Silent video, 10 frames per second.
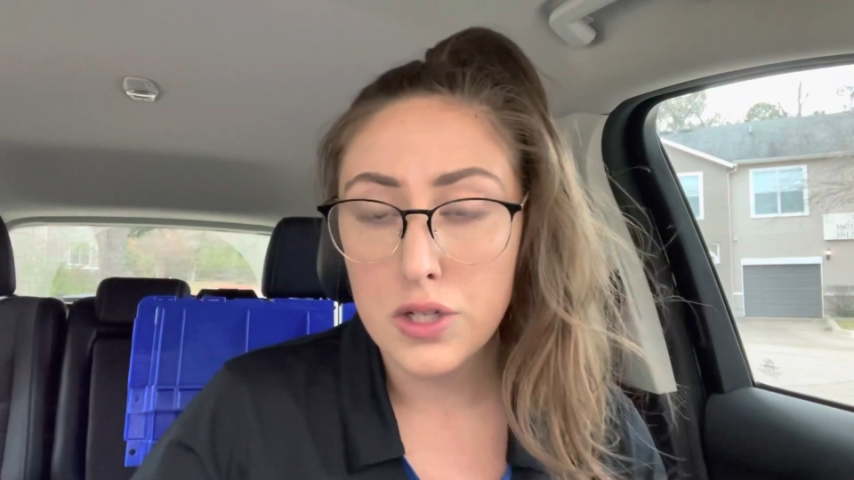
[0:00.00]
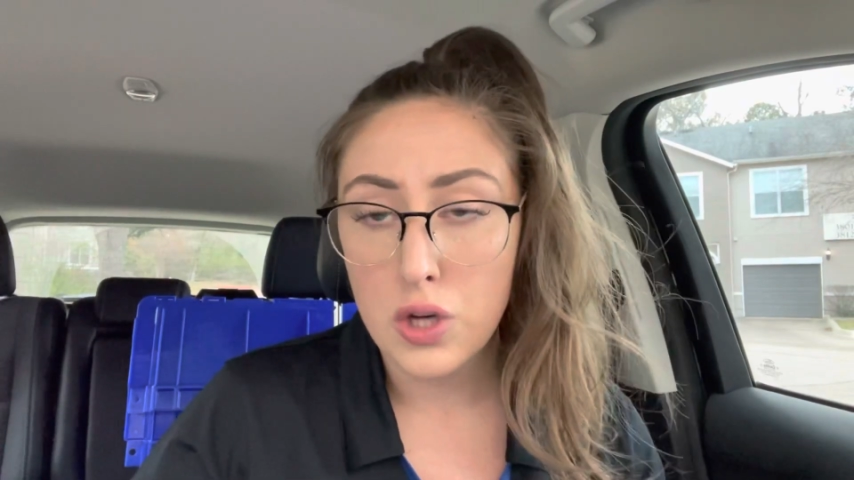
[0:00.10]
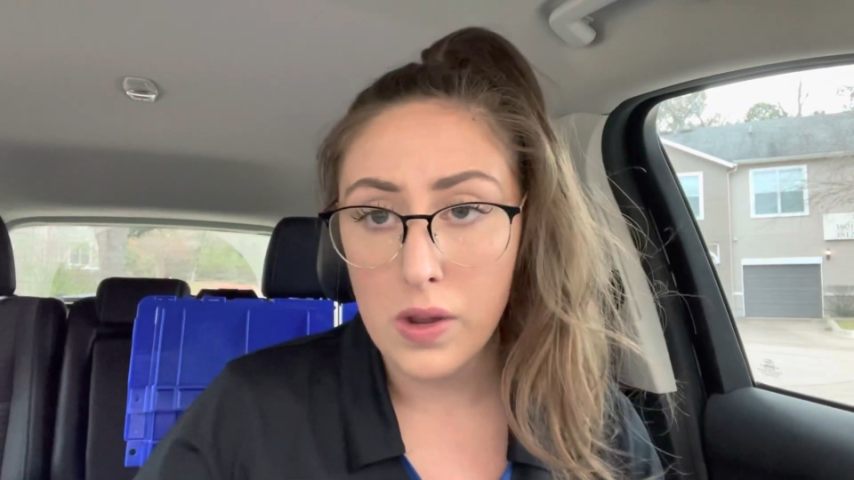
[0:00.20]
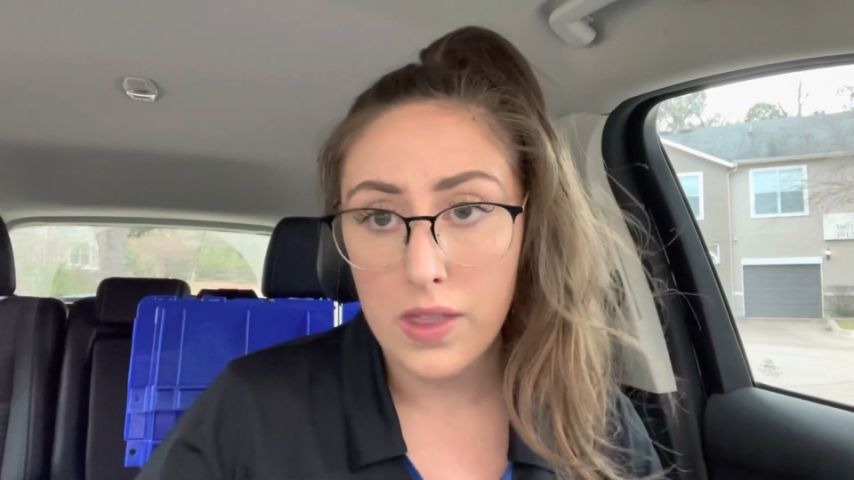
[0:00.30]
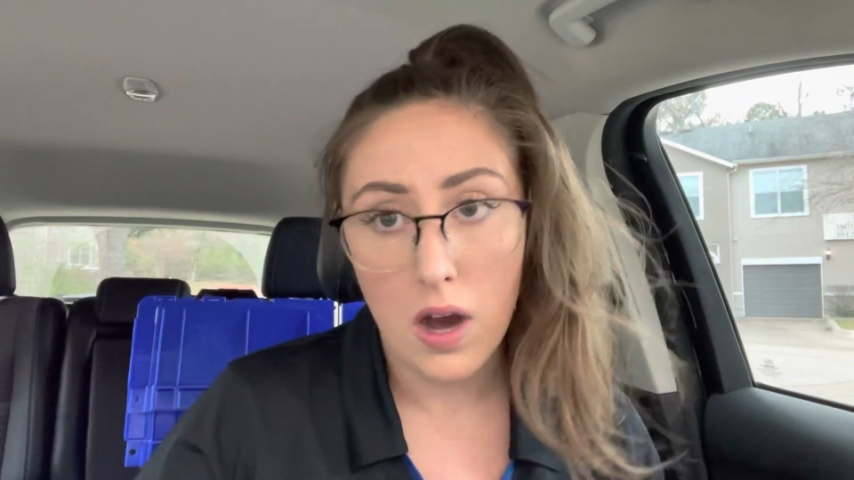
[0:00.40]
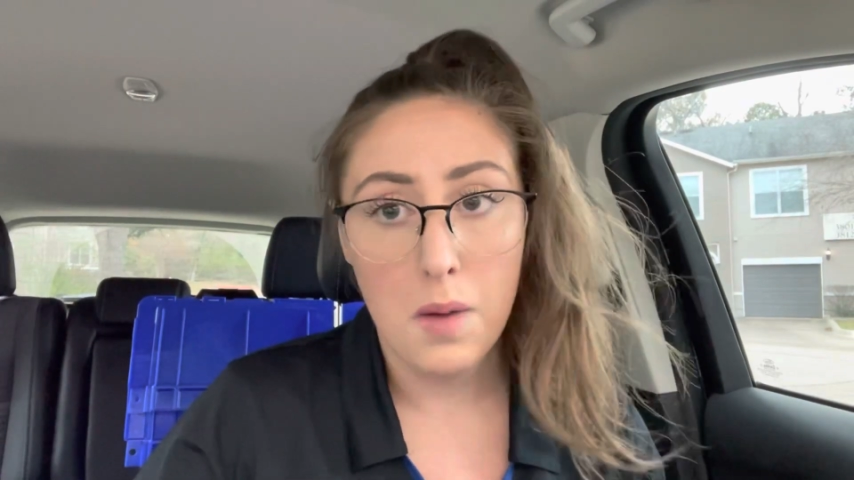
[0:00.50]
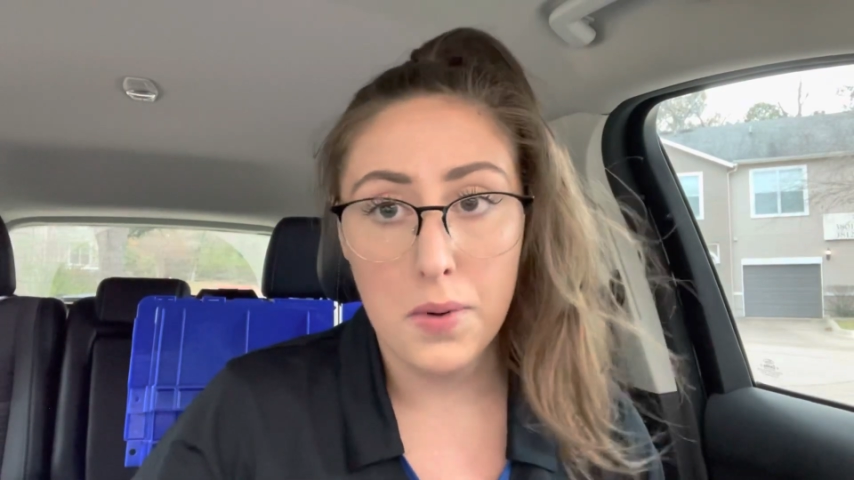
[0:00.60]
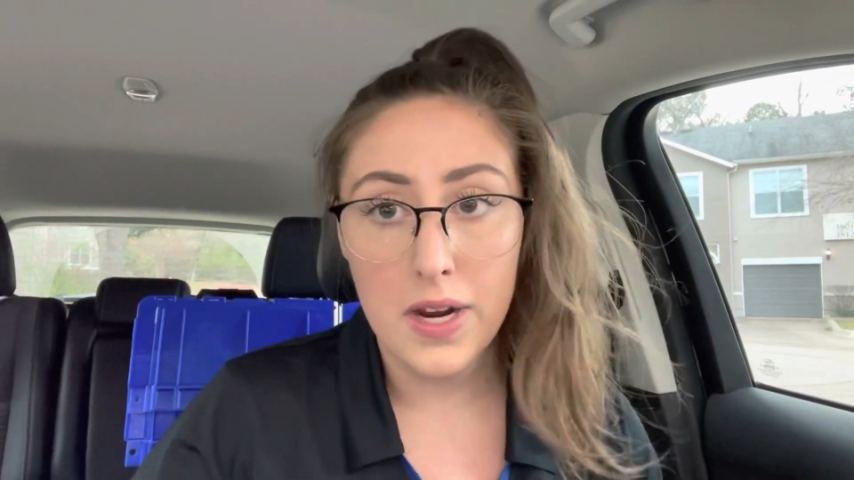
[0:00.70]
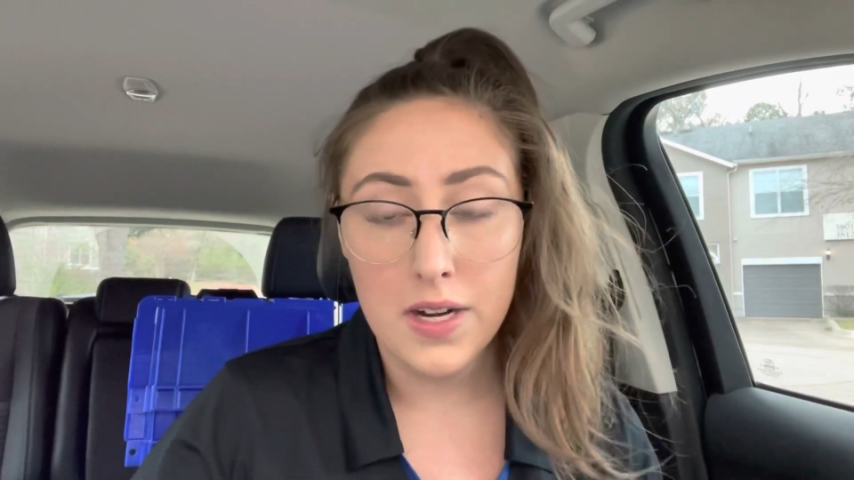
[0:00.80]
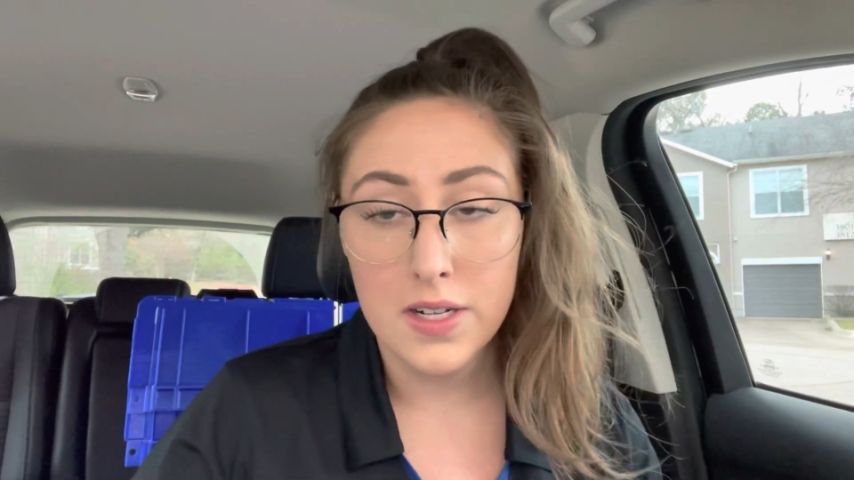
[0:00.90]
showing the
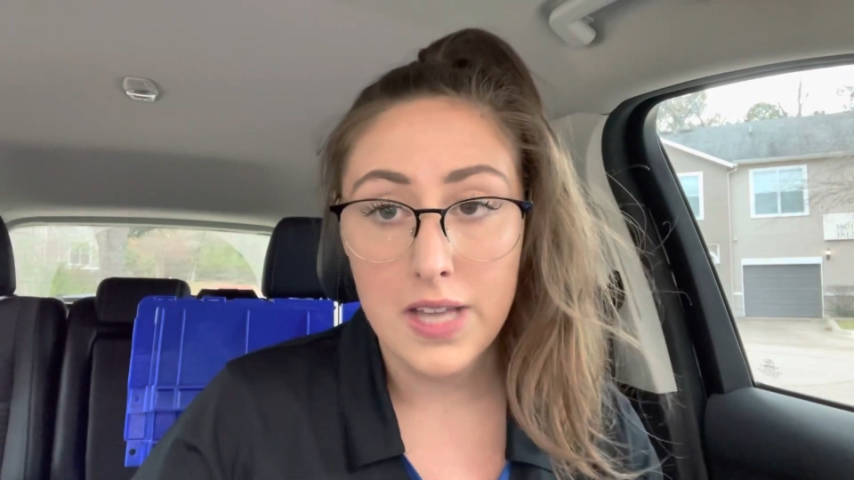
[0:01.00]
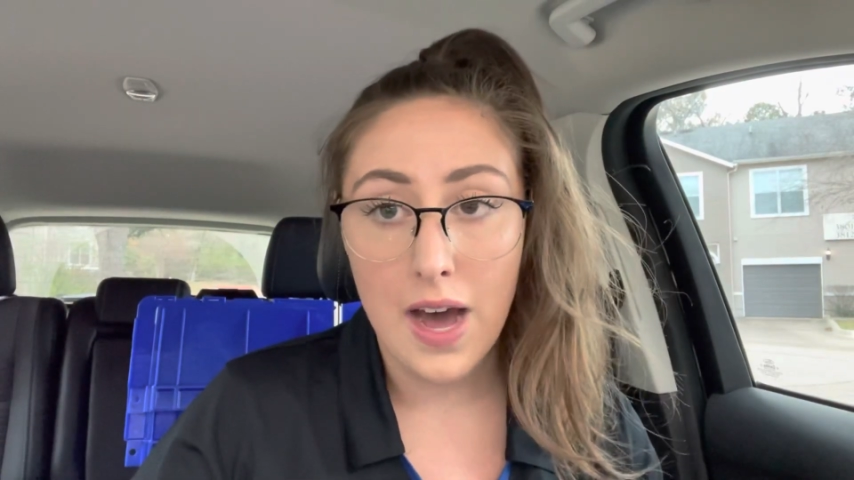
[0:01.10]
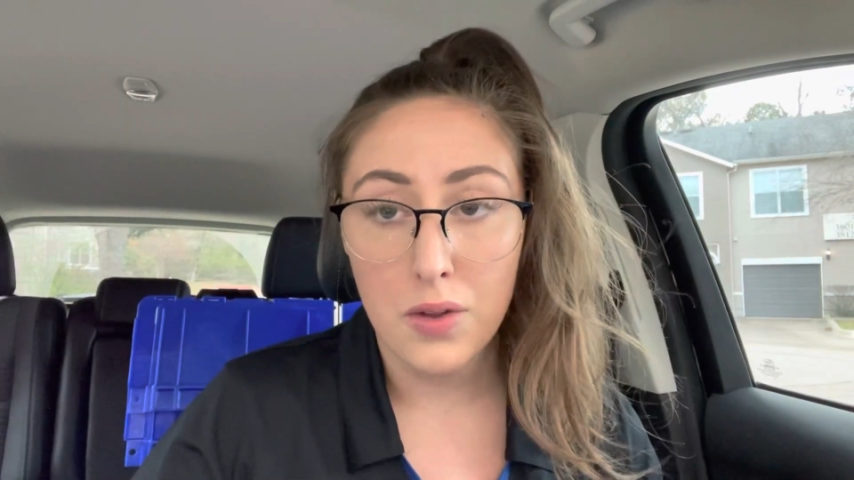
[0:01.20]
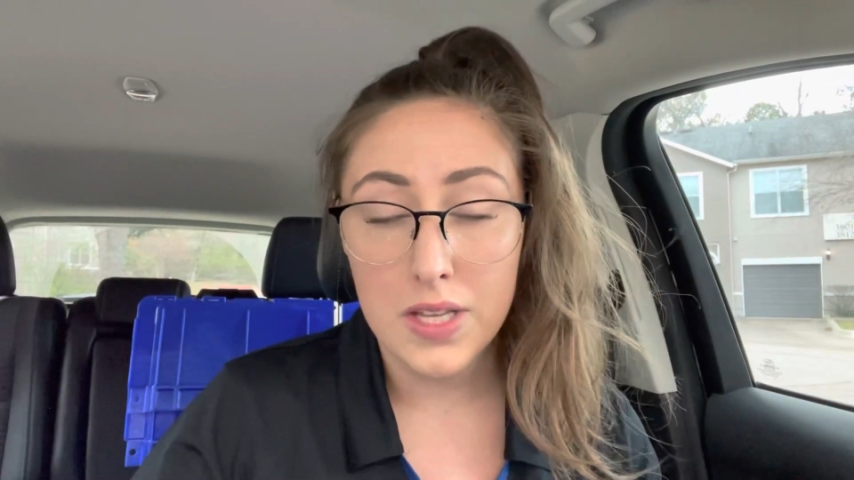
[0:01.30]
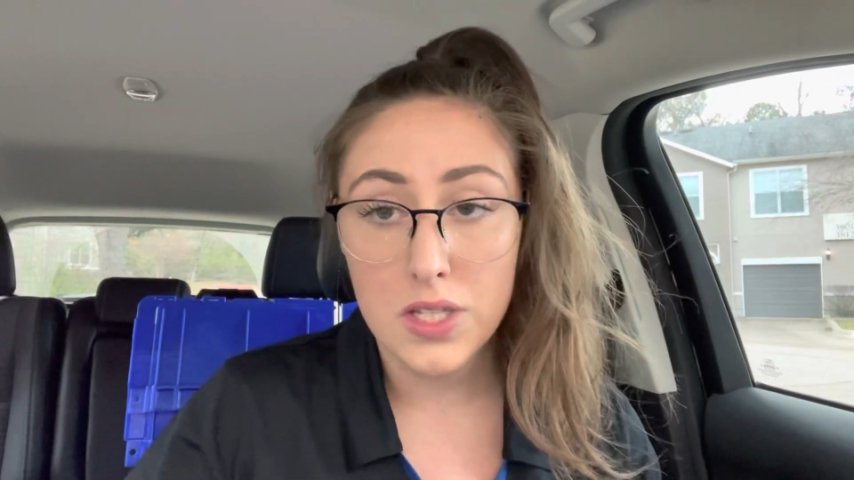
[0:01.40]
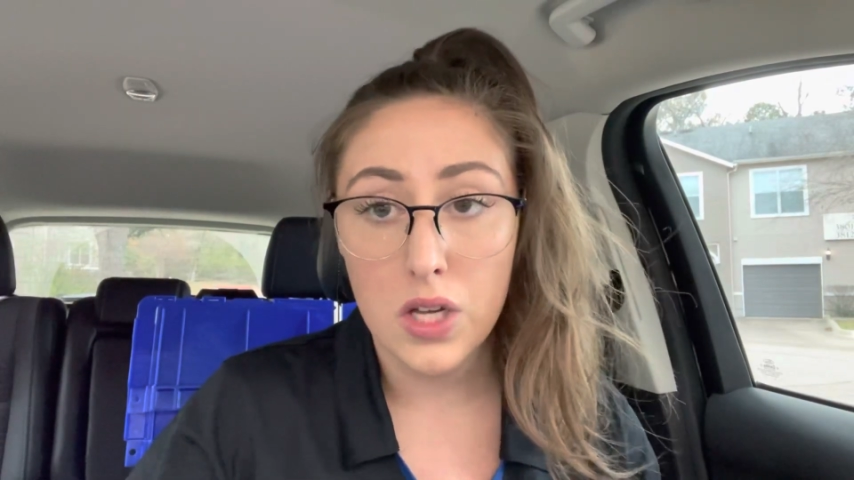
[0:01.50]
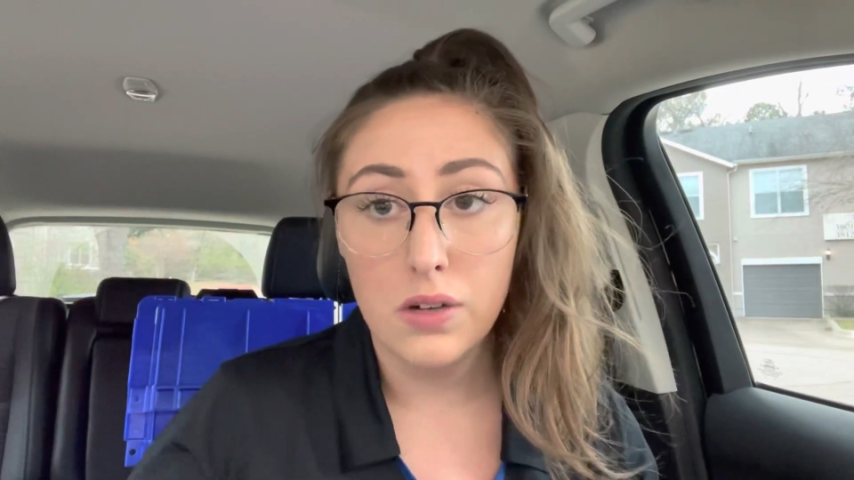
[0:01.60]
operators how this could